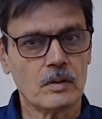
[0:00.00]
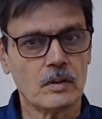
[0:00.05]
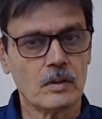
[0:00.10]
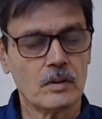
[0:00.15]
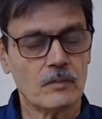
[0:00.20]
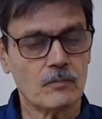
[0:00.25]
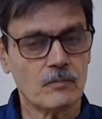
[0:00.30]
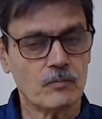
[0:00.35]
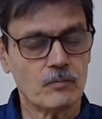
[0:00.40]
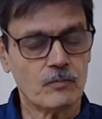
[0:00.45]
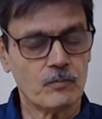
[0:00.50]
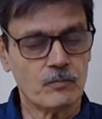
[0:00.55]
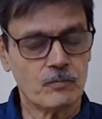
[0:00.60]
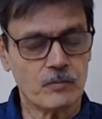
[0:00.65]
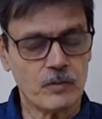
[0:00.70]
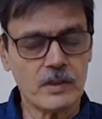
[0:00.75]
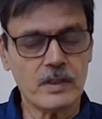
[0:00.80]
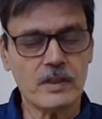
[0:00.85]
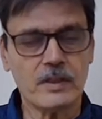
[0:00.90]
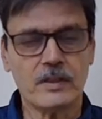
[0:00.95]

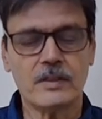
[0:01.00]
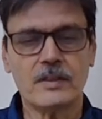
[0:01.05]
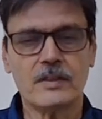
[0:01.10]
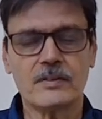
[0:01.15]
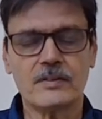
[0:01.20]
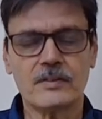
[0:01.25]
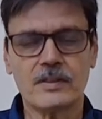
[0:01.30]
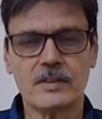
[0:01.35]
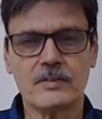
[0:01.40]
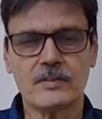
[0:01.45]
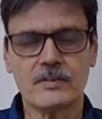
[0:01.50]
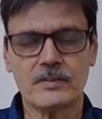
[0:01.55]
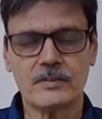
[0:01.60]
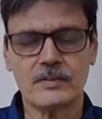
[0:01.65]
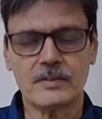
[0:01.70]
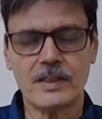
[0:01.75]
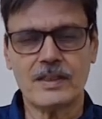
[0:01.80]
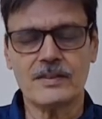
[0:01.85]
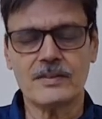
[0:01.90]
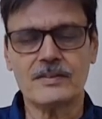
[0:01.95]
free in such
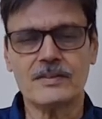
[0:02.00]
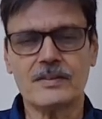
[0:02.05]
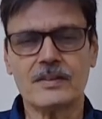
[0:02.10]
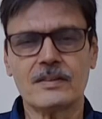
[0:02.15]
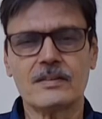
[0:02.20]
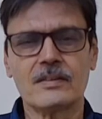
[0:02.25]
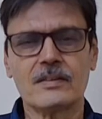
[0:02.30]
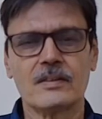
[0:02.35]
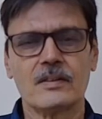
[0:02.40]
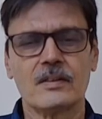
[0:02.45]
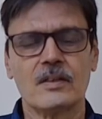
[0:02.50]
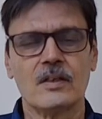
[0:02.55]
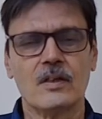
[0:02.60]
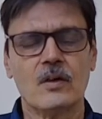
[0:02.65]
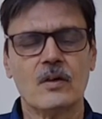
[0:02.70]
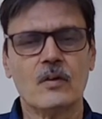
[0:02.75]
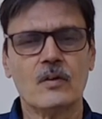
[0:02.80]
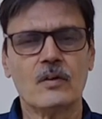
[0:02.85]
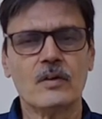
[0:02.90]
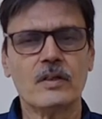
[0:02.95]
sense that
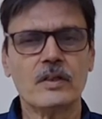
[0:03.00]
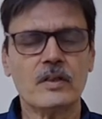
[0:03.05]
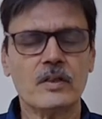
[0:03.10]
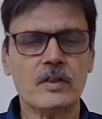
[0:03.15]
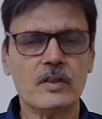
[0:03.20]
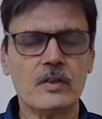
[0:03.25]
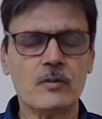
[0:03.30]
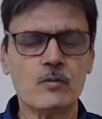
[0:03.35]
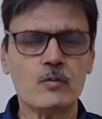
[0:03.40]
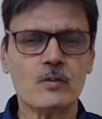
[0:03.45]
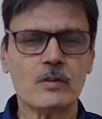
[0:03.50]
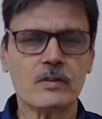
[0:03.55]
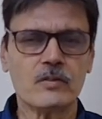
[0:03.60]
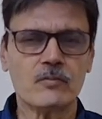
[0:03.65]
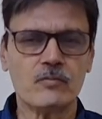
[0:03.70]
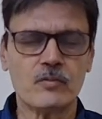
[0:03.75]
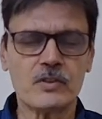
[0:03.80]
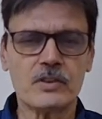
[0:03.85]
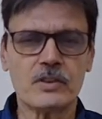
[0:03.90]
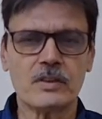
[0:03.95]
only individuals
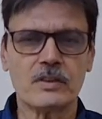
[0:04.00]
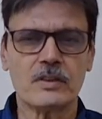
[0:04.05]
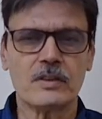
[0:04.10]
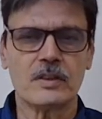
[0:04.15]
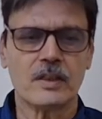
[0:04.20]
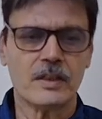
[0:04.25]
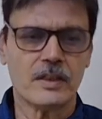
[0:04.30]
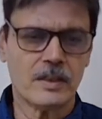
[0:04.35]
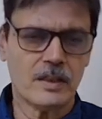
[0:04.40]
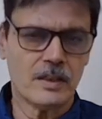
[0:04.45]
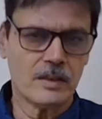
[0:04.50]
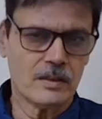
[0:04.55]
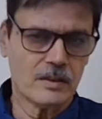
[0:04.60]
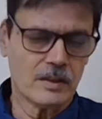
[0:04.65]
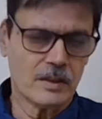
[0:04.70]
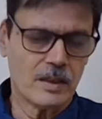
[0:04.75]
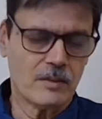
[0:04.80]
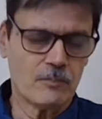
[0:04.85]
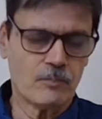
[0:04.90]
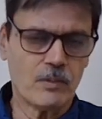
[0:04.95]
wish can
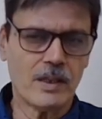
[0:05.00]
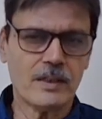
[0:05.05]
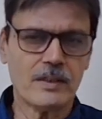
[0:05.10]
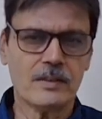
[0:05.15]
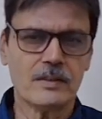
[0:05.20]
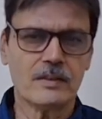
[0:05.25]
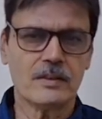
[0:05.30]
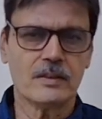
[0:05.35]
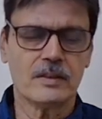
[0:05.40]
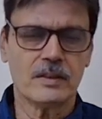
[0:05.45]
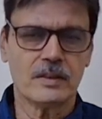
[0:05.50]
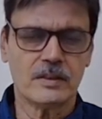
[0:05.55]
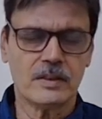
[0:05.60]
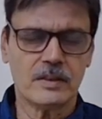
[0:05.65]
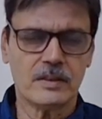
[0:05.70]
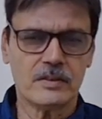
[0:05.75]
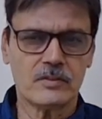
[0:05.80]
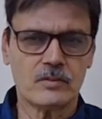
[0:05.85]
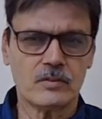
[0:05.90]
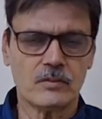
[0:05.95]
apply
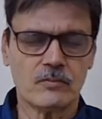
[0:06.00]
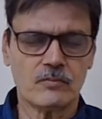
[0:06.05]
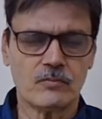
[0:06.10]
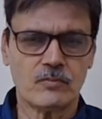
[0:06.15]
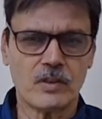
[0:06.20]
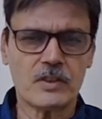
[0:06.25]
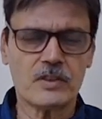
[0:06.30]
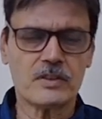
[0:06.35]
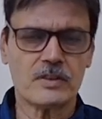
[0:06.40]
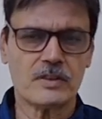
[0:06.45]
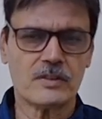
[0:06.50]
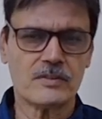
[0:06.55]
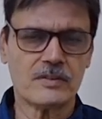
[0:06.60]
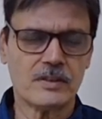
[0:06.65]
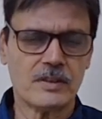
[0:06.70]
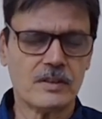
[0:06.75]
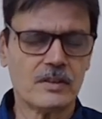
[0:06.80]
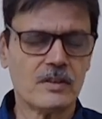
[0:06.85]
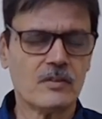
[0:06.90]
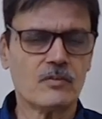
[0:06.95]
these functions
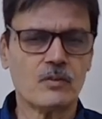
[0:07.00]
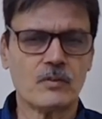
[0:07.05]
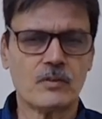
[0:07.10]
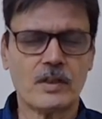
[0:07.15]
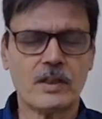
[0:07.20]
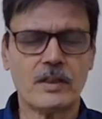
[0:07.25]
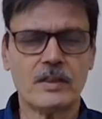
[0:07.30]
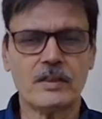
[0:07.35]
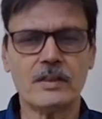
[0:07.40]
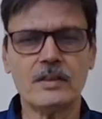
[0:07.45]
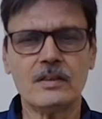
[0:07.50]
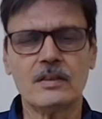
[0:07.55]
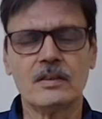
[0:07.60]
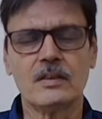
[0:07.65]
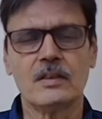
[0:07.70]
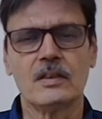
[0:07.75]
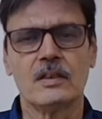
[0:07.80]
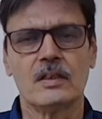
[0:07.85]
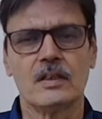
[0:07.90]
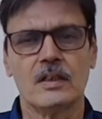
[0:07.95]
in the society.
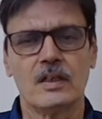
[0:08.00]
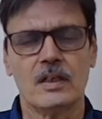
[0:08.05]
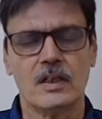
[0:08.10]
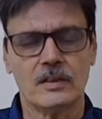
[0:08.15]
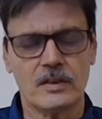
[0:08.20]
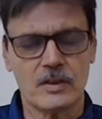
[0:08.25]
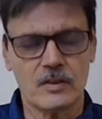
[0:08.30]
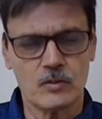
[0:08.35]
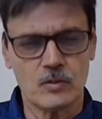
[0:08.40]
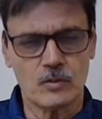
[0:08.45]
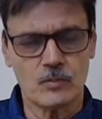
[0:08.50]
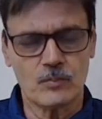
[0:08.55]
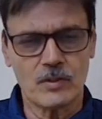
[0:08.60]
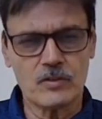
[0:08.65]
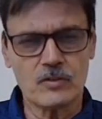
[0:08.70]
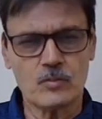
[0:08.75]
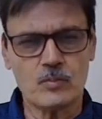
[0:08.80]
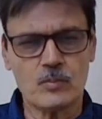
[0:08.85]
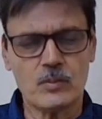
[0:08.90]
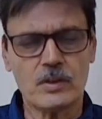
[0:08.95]
There should
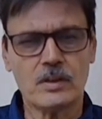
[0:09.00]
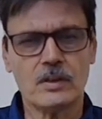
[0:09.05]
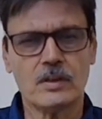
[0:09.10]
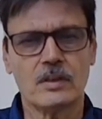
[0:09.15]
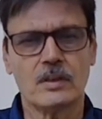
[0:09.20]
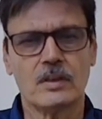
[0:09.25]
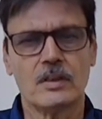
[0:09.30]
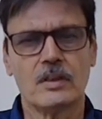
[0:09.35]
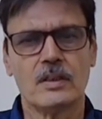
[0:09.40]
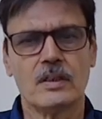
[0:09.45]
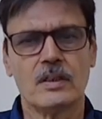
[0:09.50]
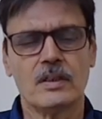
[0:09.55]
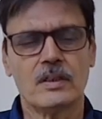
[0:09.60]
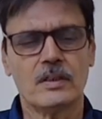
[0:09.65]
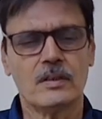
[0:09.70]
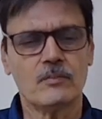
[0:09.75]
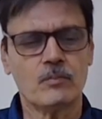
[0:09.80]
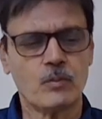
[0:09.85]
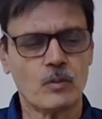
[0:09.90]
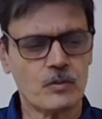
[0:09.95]
must be a
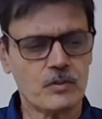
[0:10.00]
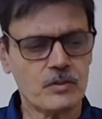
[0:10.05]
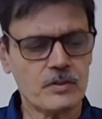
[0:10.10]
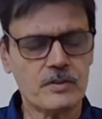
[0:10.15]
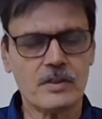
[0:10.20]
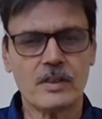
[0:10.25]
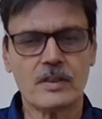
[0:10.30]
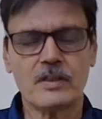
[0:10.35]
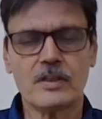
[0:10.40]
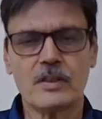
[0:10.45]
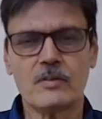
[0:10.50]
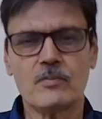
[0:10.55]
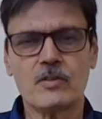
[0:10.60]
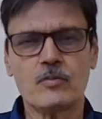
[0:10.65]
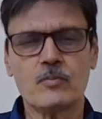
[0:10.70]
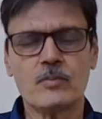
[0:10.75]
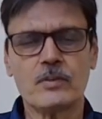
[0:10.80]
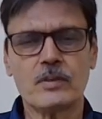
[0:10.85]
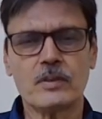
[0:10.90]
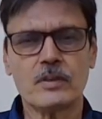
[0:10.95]
procedure, there must
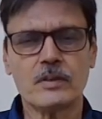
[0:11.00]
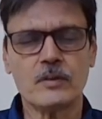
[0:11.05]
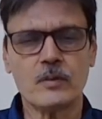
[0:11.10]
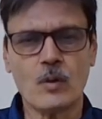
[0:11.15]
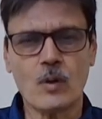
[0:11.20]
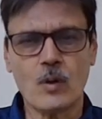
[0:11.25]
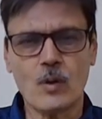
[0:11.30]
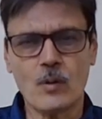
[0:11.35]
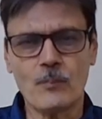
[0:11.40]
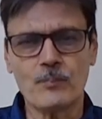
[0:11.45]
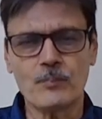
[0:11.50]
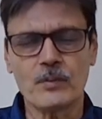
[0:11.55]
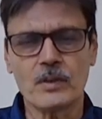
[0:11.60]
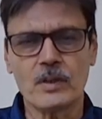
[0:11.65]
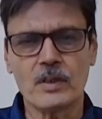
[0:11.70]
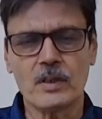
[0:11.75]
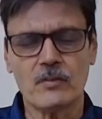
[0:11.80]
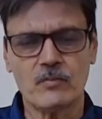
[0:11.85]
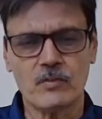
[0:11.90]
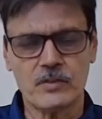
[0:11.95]
be a law
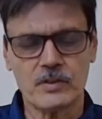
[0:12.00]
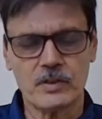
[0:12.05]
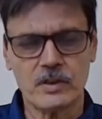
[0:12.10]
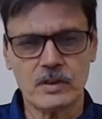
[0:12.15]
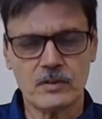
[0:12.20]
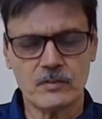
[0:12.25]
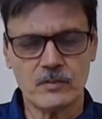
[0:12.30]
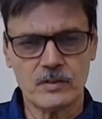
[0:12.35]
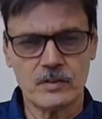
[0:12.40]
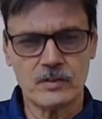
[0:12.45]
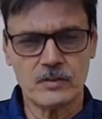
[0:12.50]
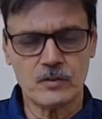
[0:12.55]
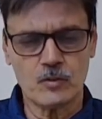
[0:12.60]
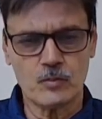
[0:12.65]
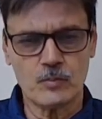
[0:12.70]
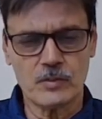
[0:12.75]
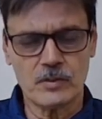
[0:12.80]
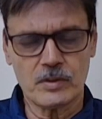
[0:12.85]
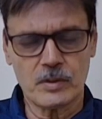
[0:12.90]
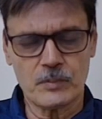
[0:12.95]
which, which should
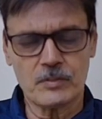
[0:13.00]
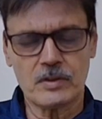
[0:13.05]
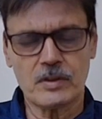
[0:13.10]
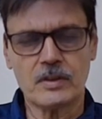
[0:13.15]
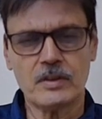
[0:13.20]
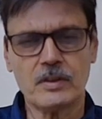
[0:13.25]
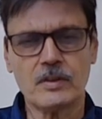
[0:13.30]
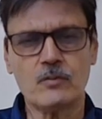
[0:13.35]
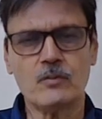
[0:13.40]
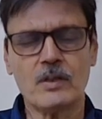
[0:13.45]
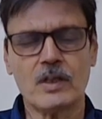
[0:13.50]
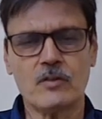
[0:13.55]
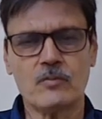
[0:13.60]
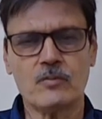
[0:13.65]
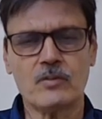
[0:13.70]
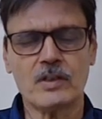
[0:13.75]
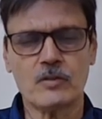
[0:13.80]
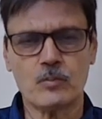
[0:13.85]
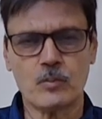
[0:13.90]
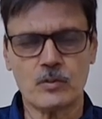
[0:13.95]
be substantive as well
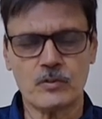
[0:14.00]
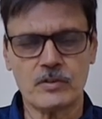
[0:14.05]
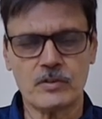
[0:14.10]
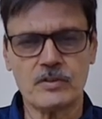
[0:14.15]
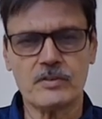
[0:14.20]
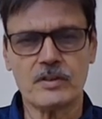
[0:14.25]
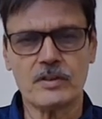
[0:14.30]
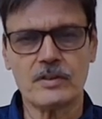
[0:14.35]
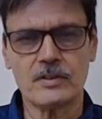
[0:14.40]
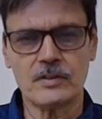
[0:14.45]
as procedural,